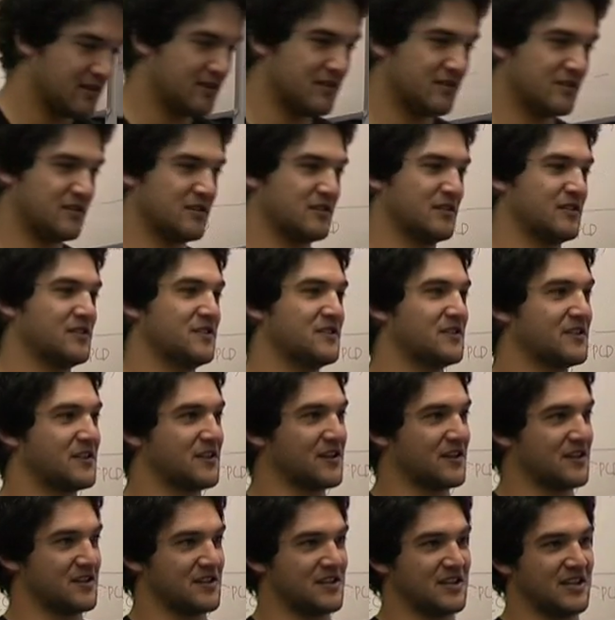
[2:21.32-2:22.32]
you're
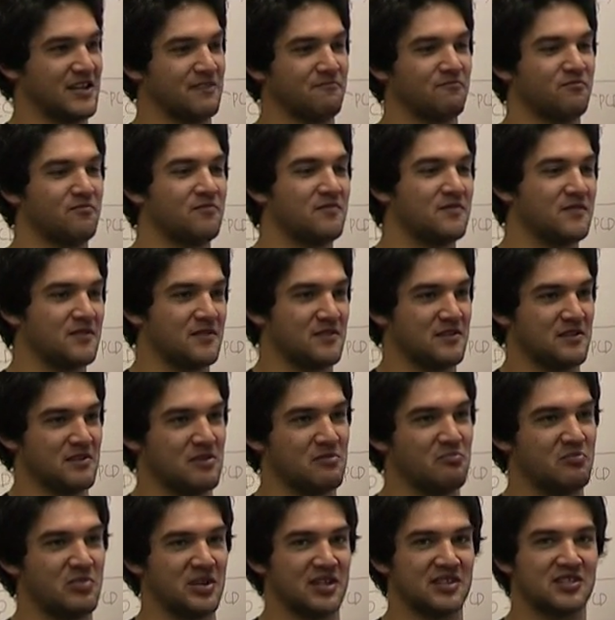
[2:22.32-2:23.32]
going to get the
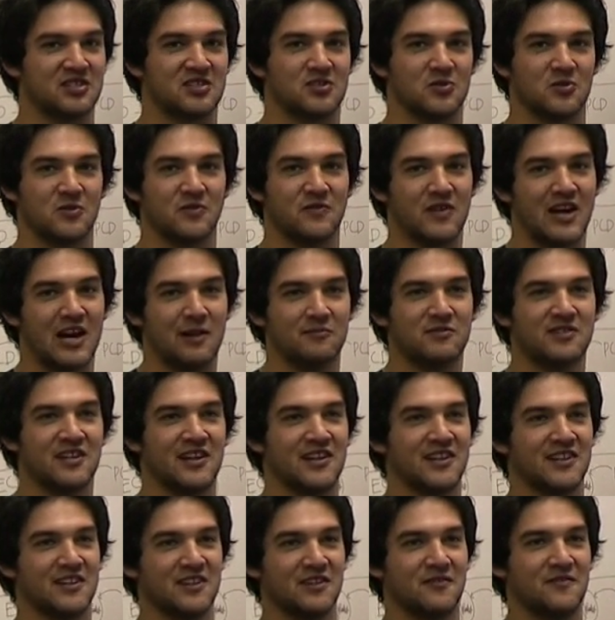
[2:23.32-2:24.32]
best sort of
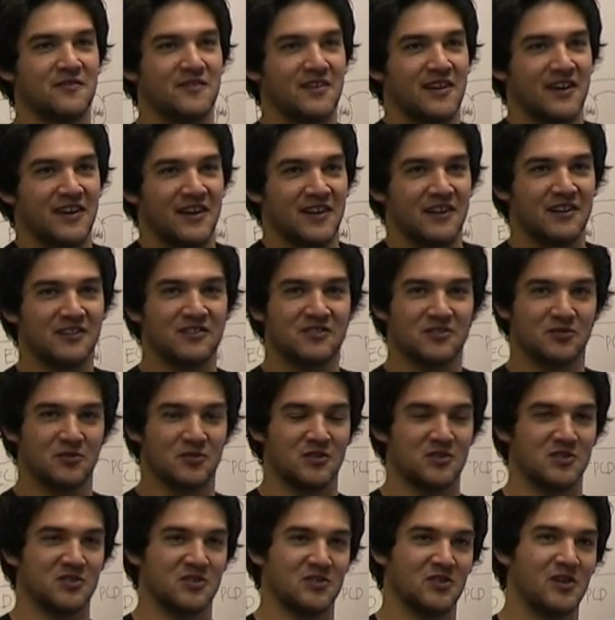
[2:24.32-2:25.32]
uptake if they're sort
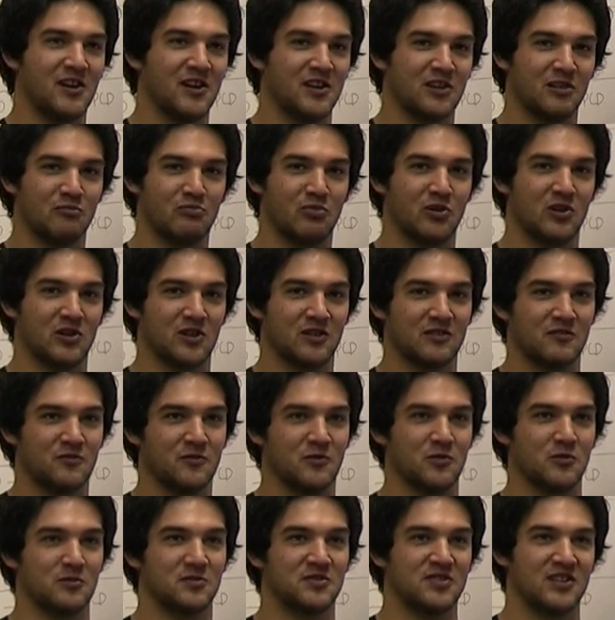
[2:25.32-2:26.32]
of designing a product
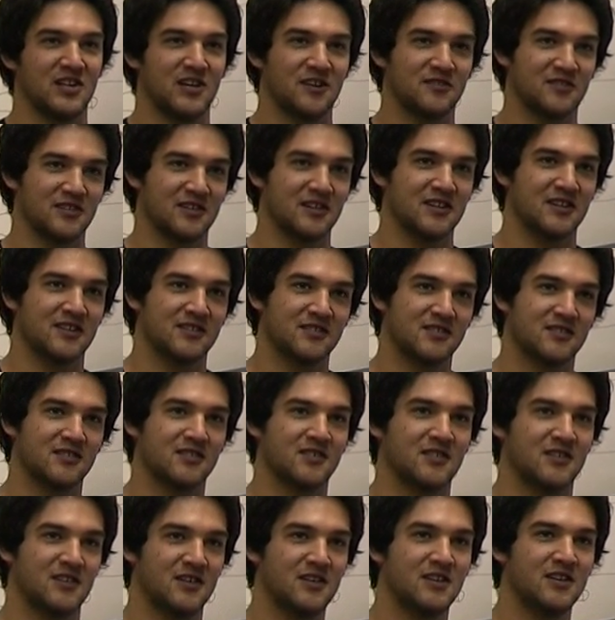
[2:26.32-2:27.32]
for themselves, I guess.
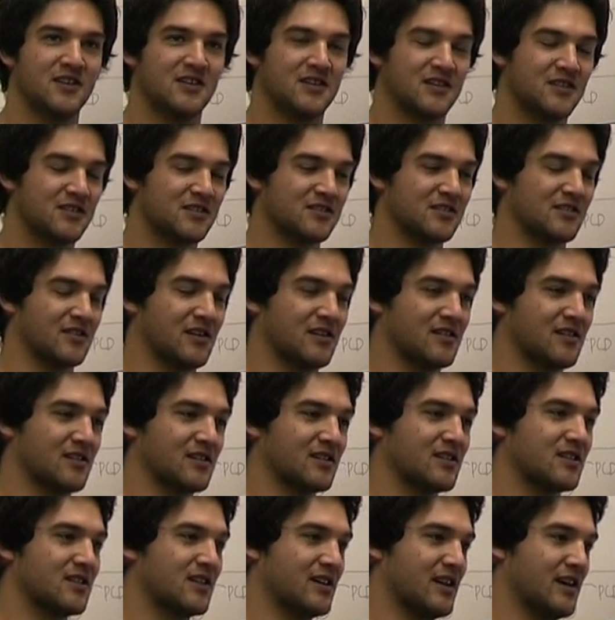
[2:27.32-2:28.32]
So I
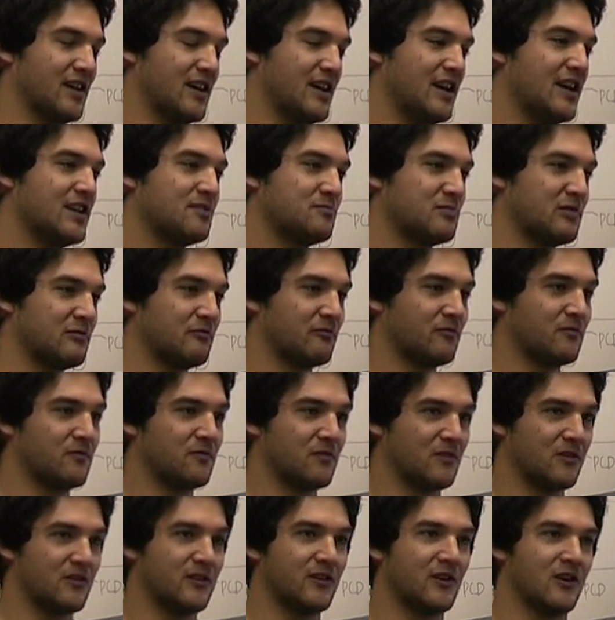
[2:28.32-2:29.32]
think, yeah, it has been
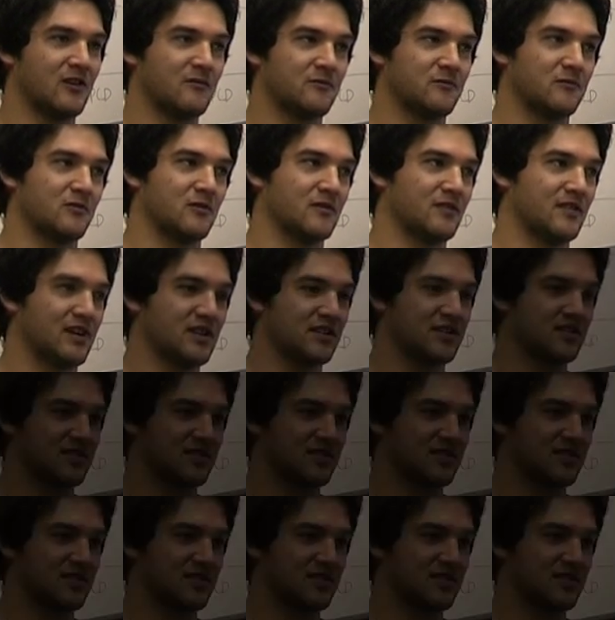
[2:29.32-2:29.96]
very helpful in that